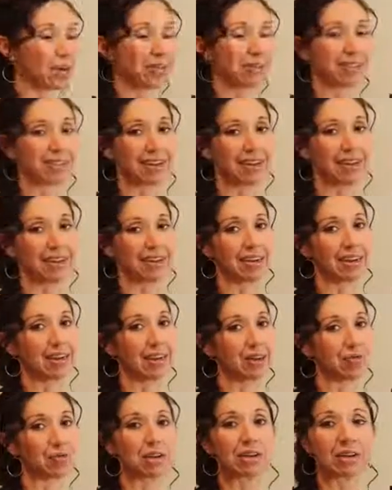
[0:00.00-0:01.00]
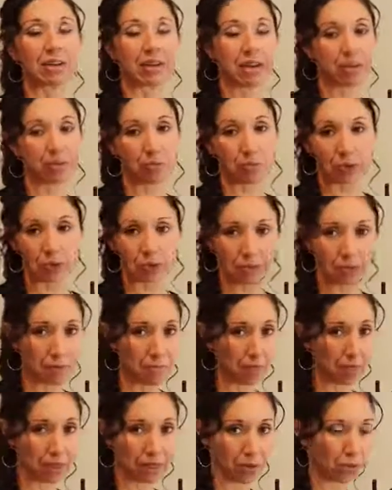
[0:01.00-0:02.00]
it's studied in every textbook
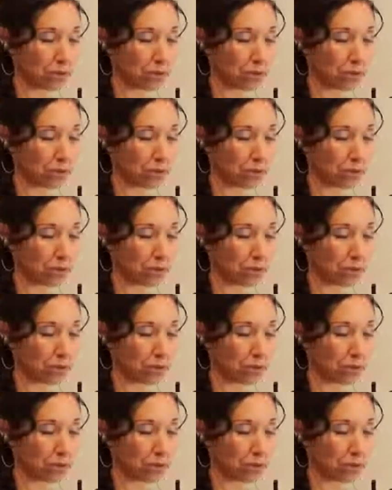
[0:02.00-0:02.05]
in the